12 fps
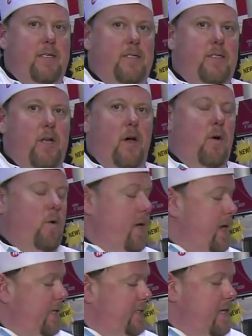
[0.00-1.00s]
So
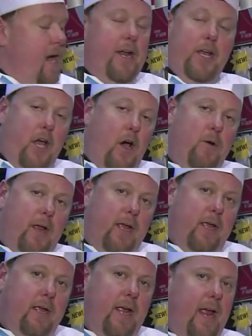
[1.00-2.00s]
it's not a coating,
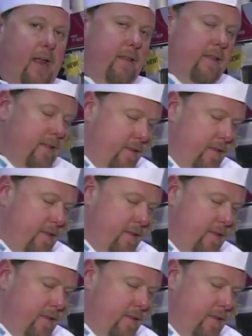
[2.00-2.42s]
and